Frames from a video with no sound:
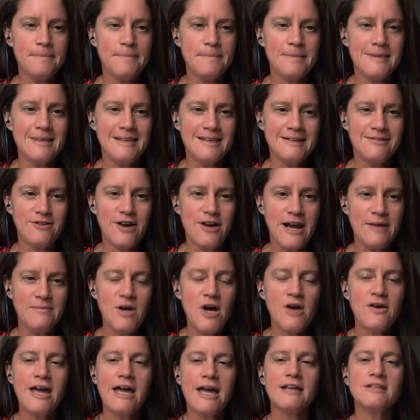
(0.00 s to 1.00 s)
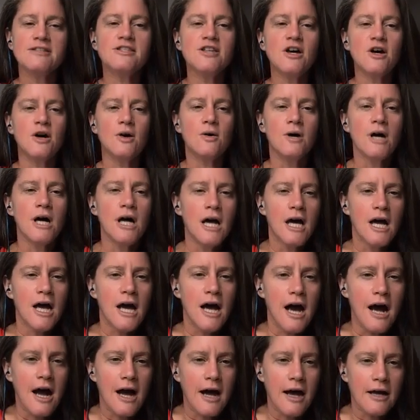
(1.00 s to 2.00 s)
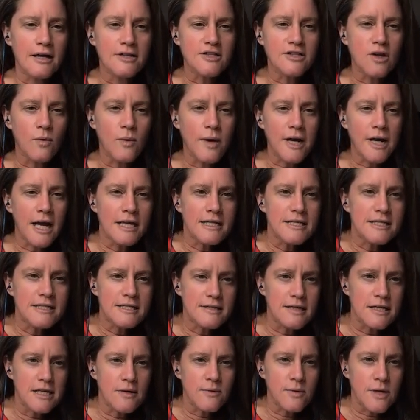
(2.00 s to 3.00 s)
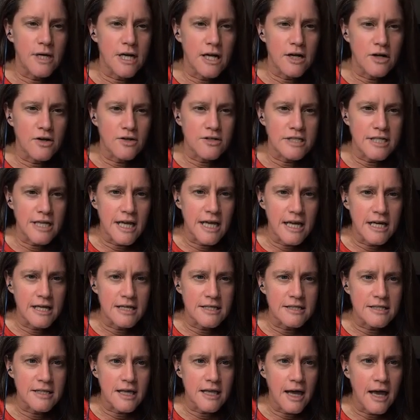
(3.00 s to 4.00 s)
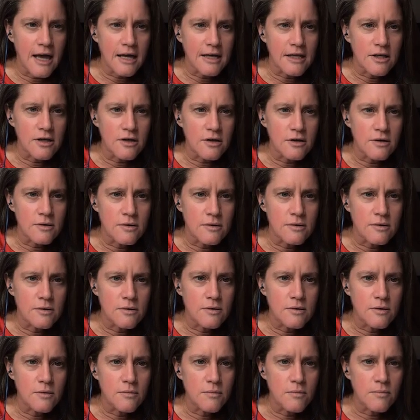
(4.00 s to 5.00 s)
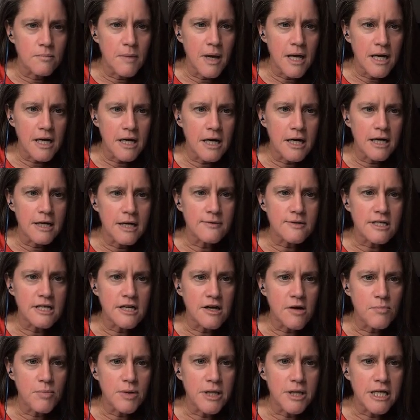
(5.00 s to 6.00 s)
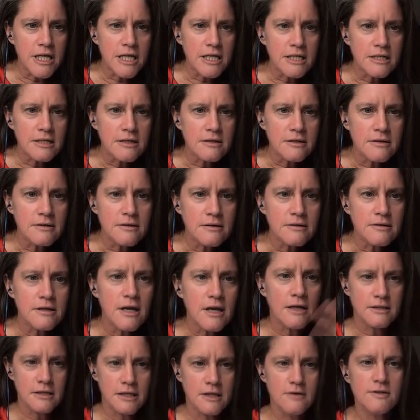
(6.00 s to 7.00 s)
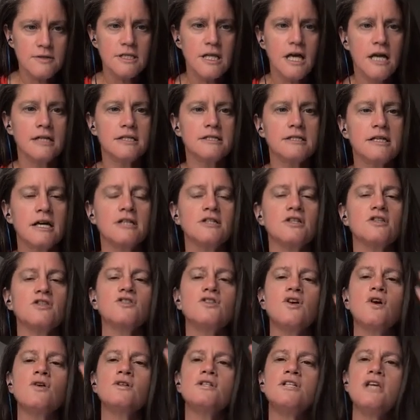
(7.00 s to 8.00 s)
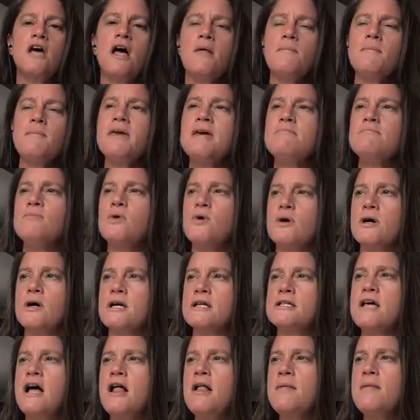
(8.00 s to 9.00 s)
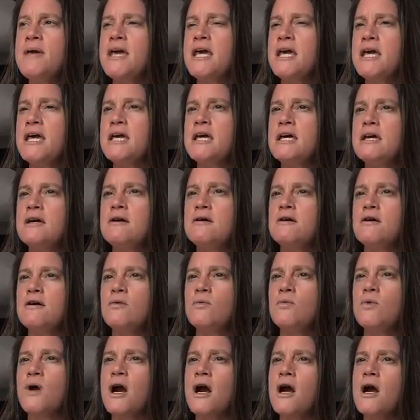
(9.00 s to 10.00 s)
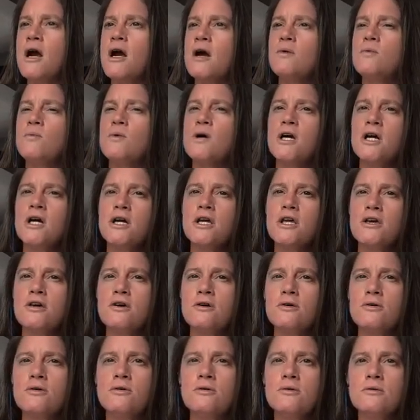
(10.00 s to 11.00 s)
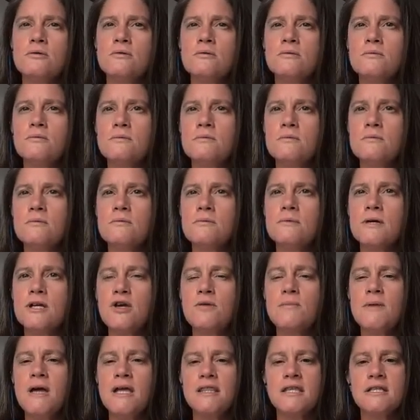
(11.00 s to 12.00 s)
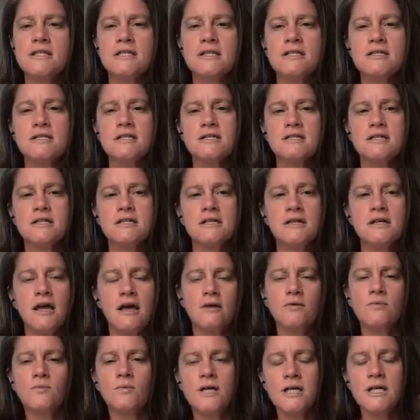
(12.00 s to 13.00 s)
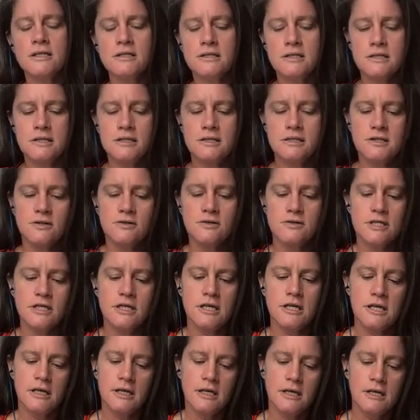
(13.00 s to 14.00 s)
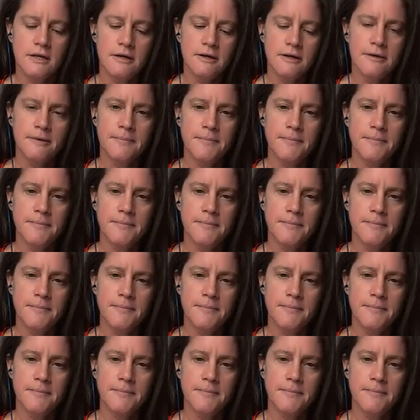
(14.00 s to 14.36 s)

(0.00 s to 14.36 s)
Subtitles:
Um, Great. Okay, so what I see, what I understand is that you made a hawk, it was incomplete. Yes, and there was a lot of discussion. So tell me more. Tell me, where were you when you made this decision, and what did you see?